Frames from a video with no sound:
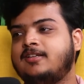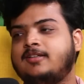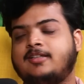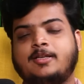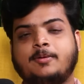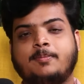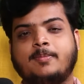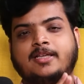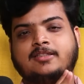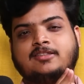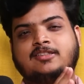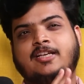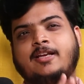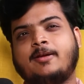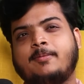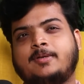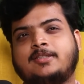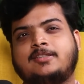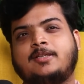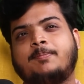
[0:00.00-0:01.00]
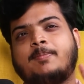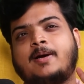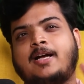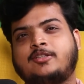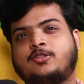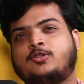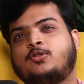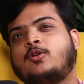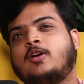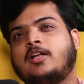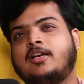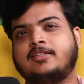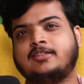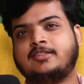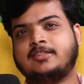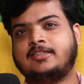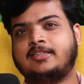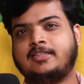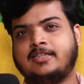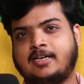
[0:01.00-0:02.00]
Ki main 6 mein se 5 to
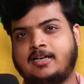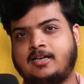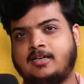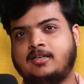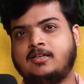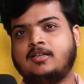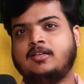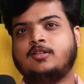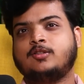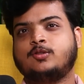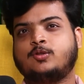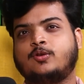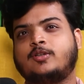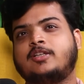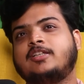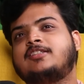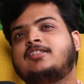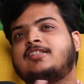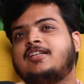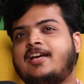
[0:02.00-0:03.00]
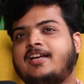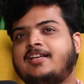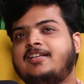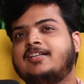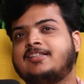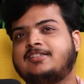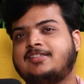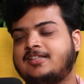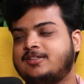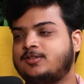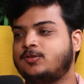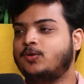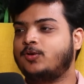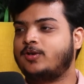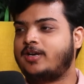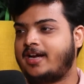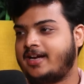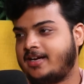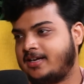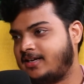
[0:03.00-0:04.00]
galati kiya, to kitna hi acha
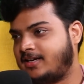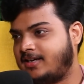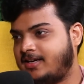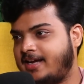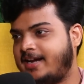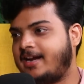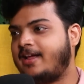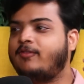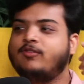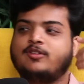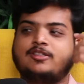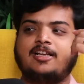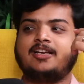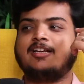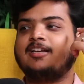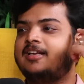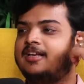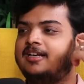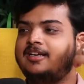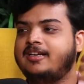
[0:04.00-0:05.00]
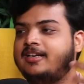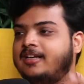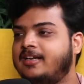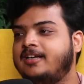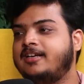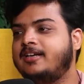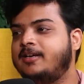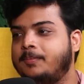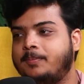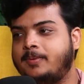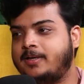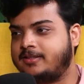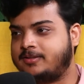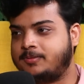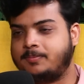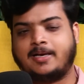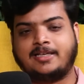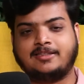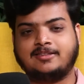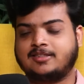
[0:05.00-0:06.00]
score aayega. And I was like really, really
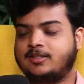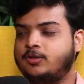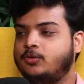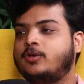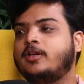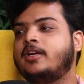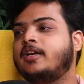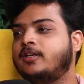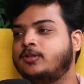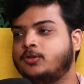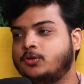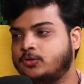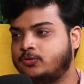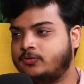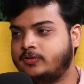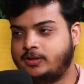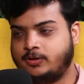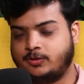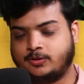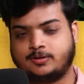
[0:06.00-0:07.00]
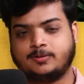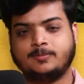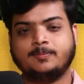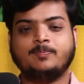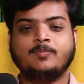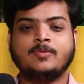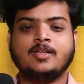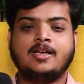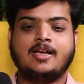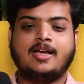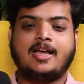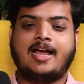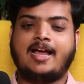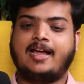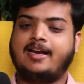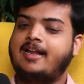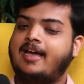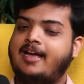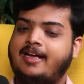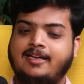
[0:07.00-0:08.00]
depressed by just looking at those videos.
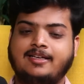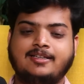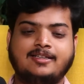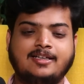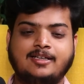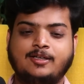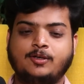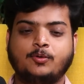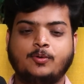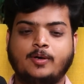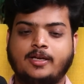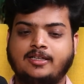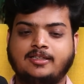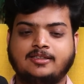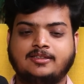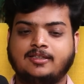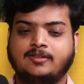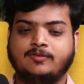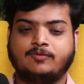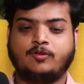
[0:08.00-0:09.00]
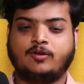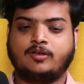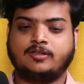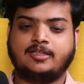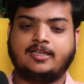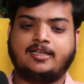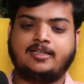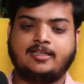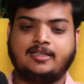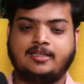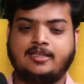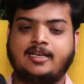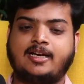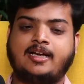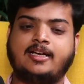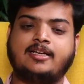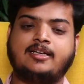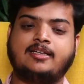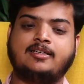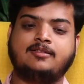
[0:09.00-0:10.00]
And I didn't do anything for that
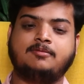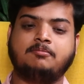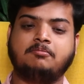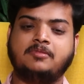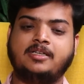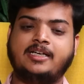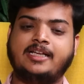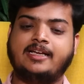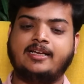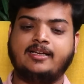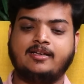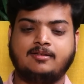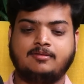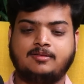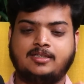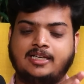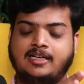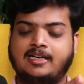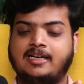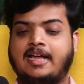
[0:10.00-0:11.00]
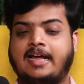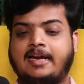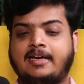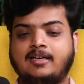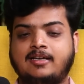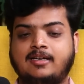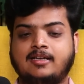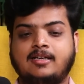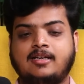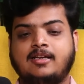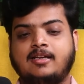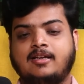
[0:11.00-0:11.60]
entire day till night.